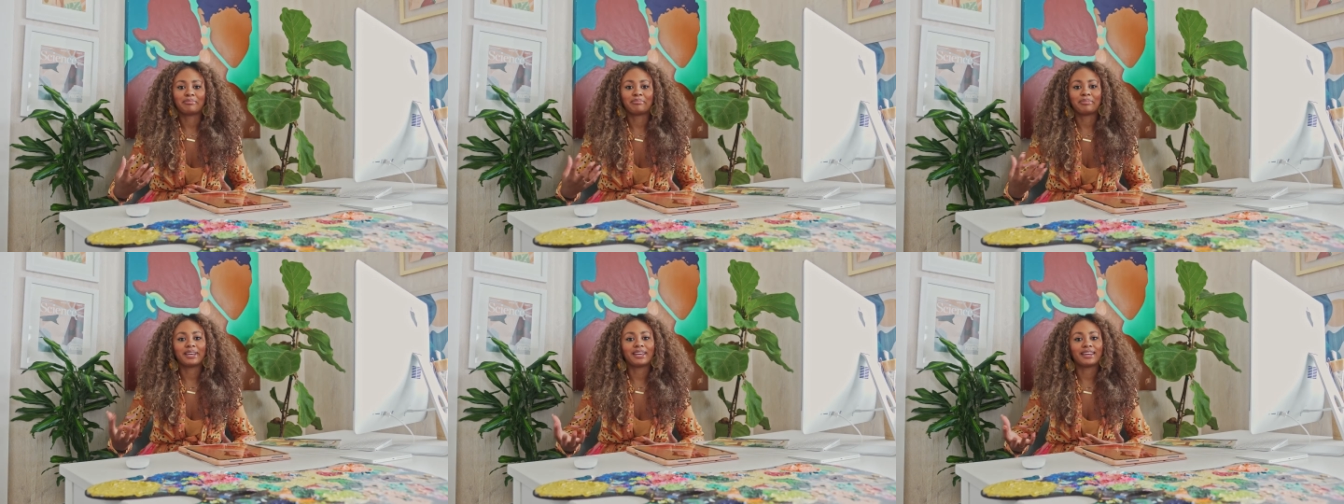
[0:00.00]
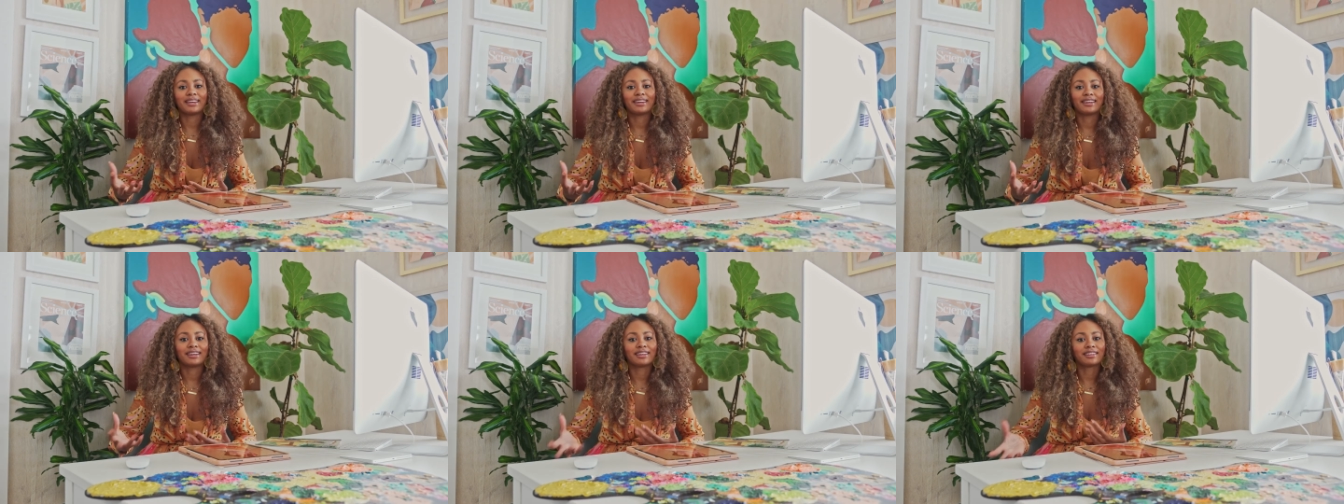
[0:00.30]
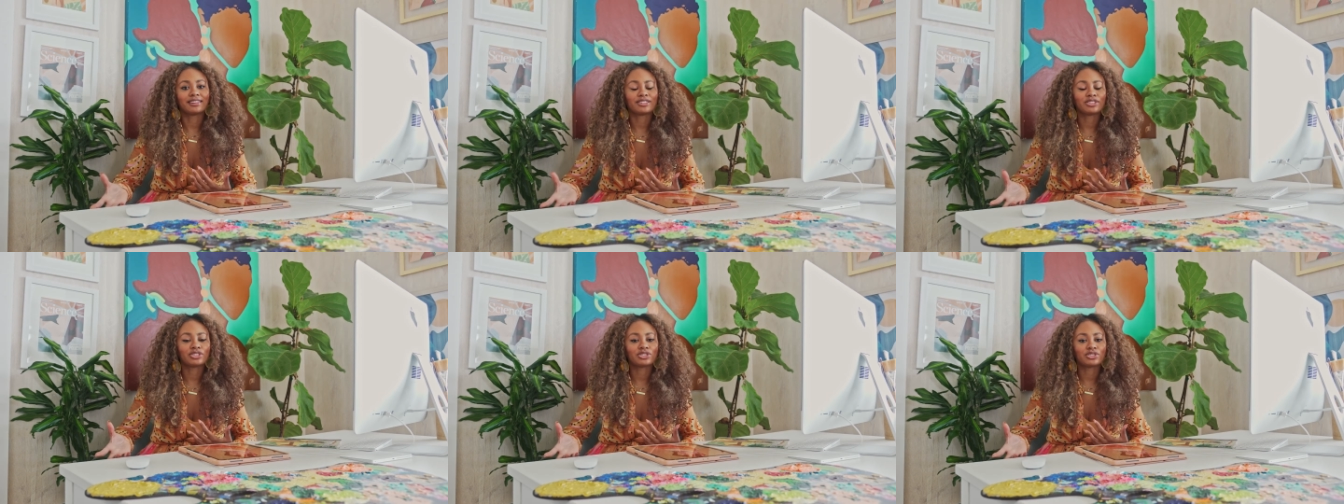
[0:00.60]
big
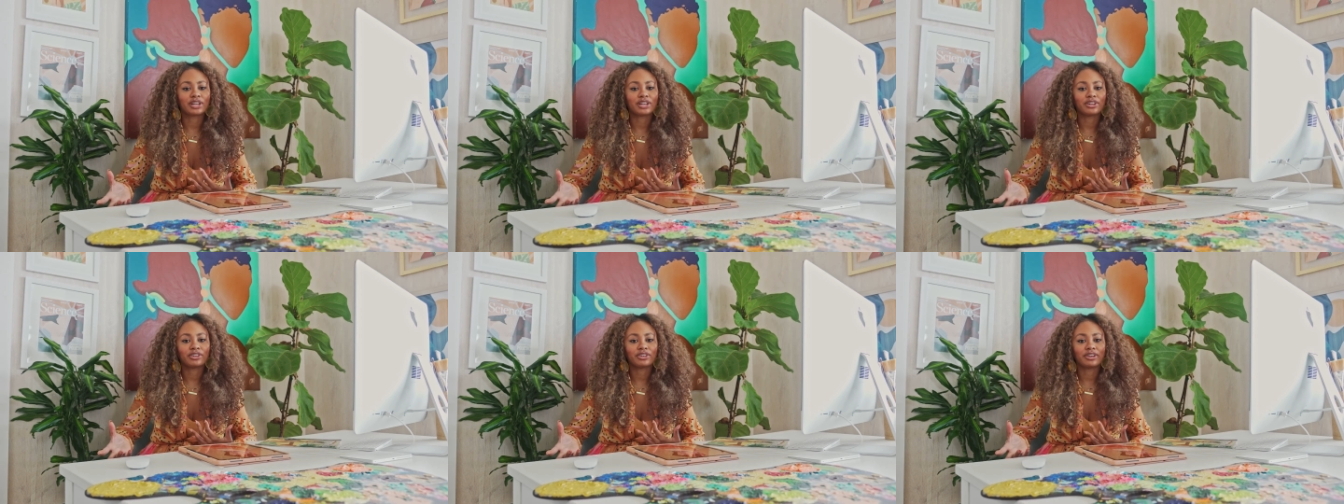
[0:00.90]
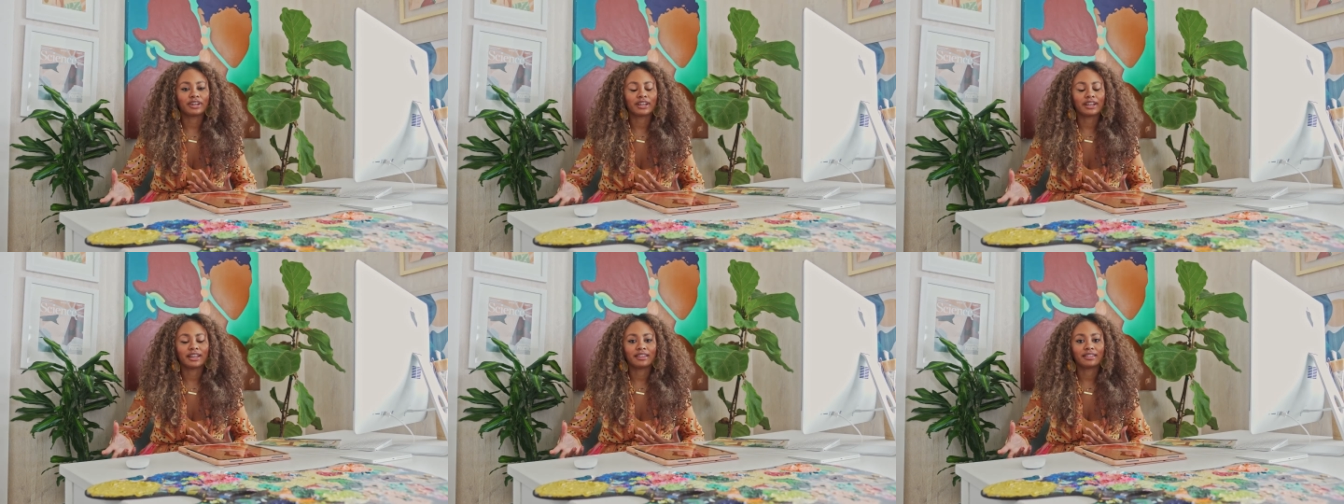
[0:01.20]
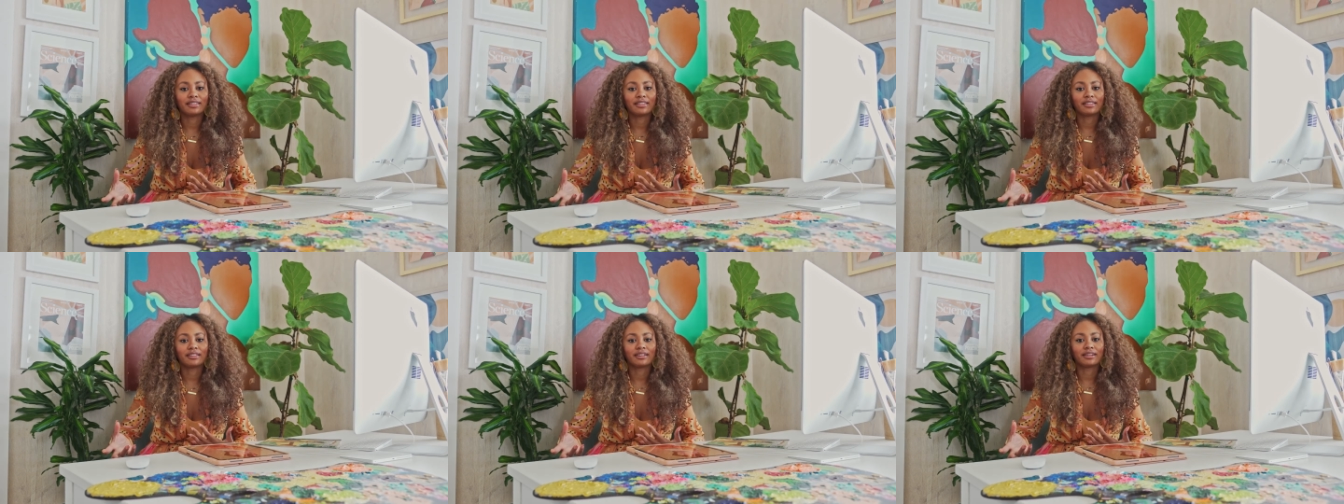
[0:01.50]
illustrator
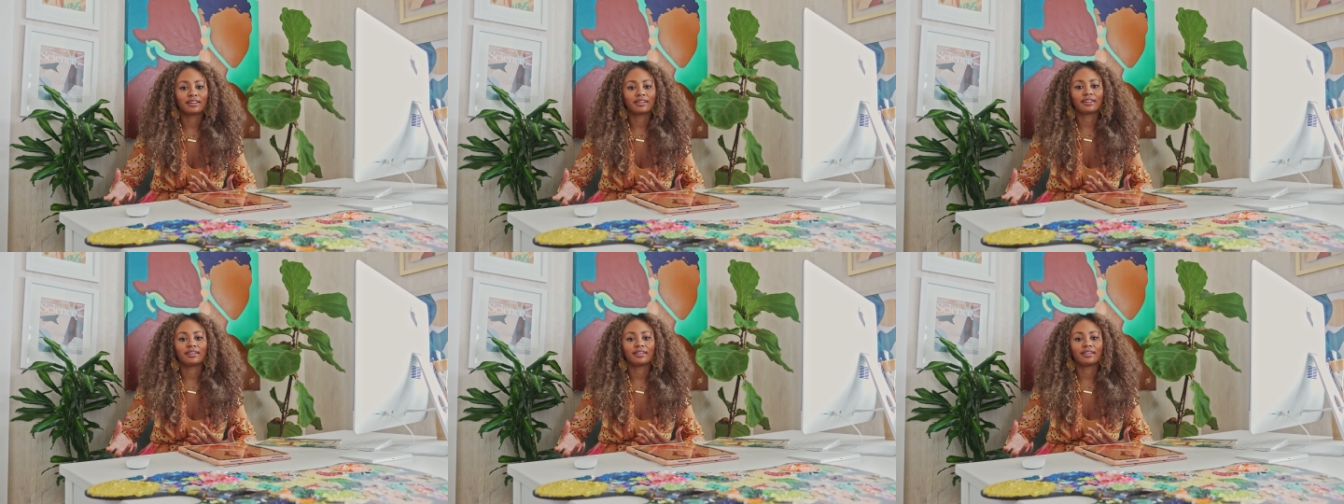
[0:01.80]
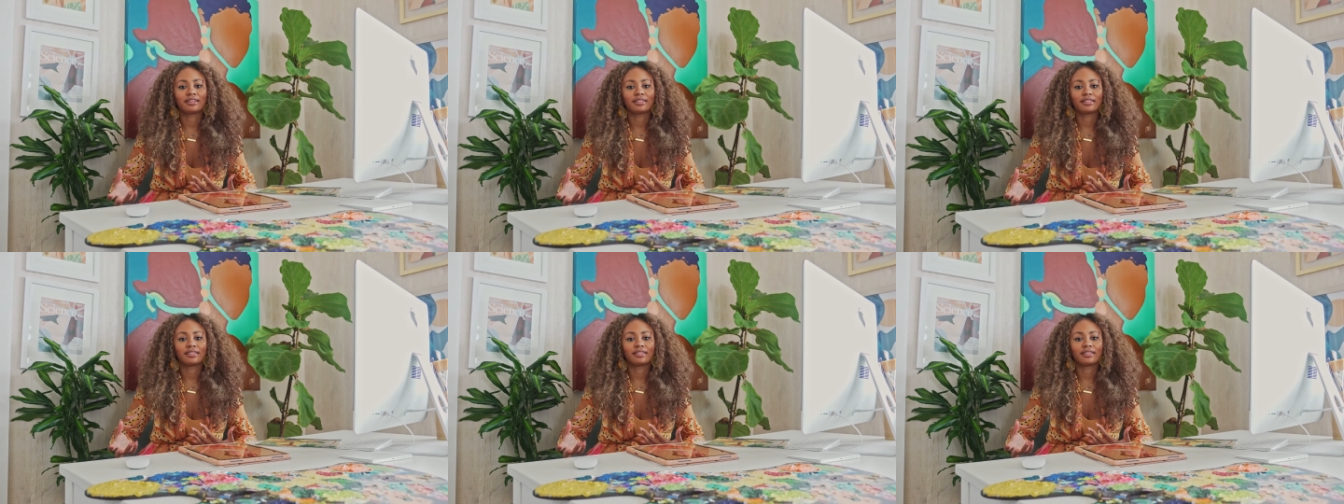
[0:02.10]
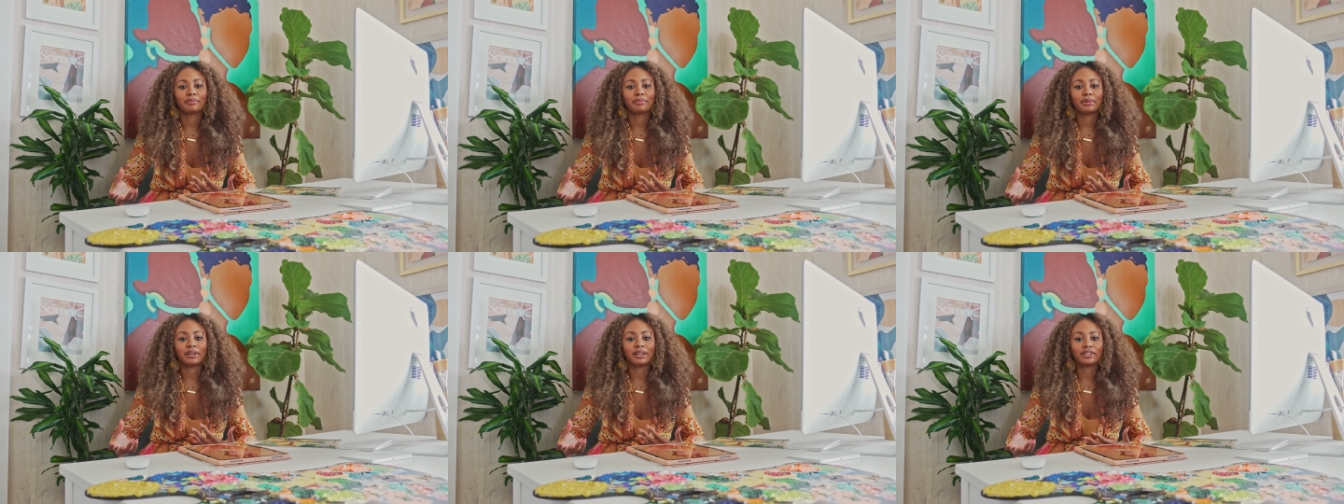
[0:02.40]
in the
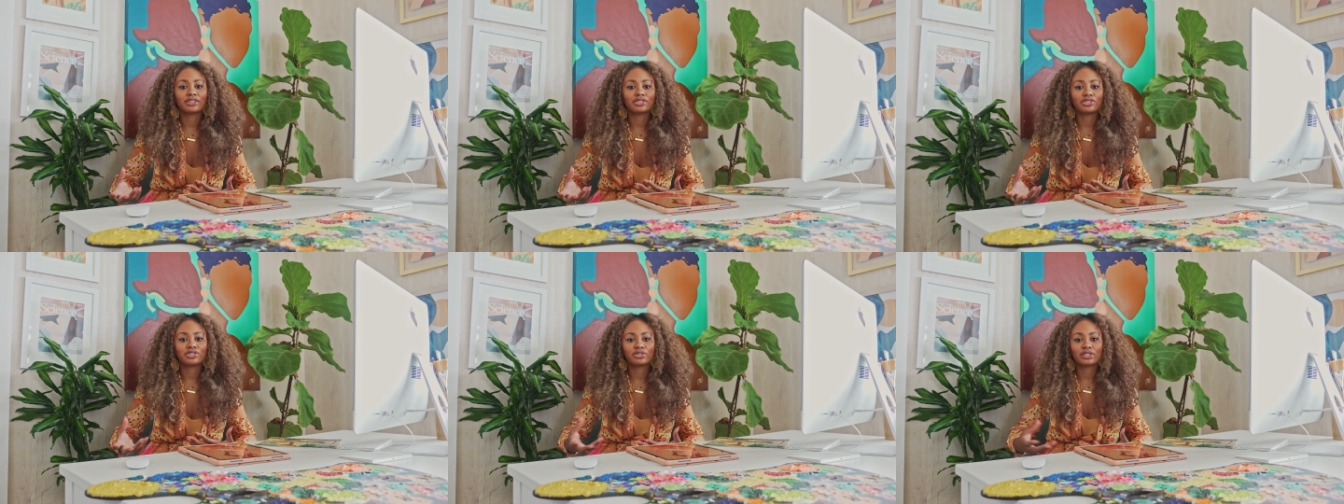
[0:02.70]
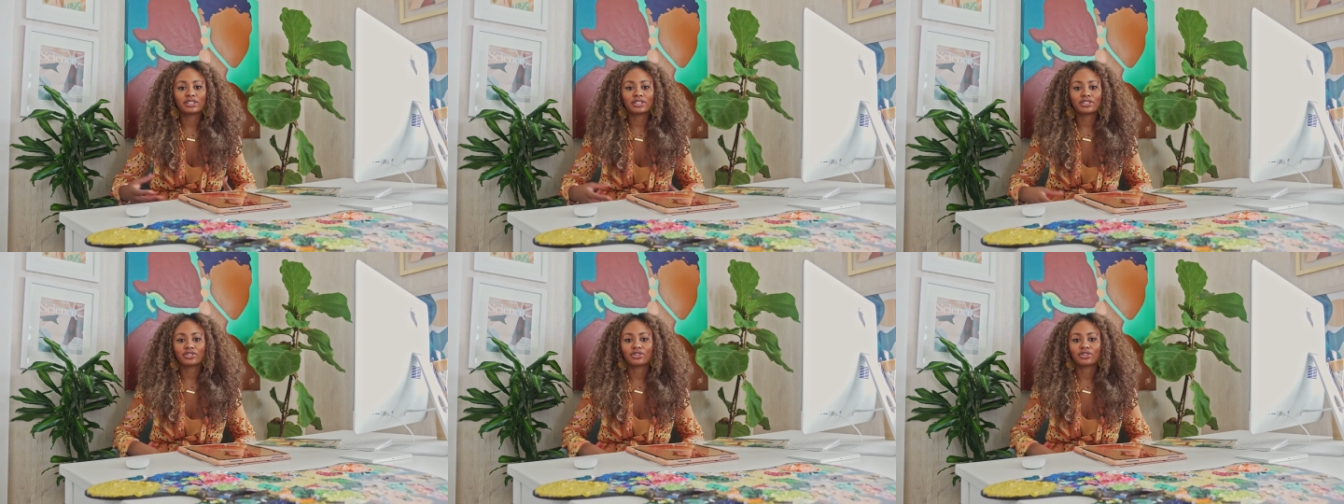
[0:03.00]
the industry.